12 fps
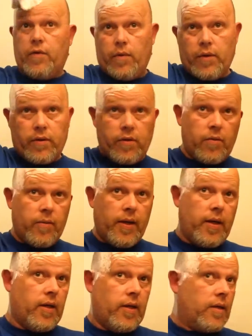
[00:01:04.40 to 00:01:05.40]
forward
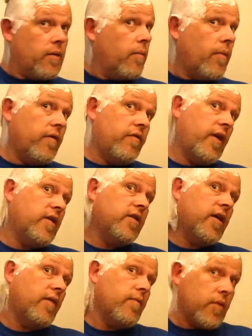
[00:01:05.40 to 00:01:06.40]
through my face
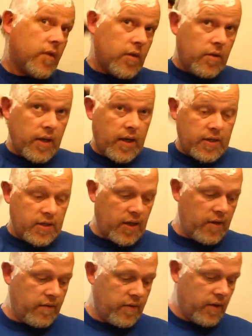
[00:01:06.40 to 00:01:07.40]
shave. I'm just going to do the head
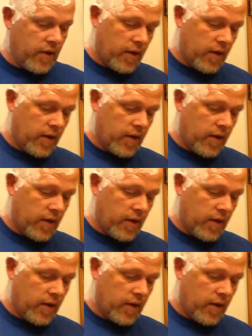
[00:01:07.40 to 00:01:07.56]
shave,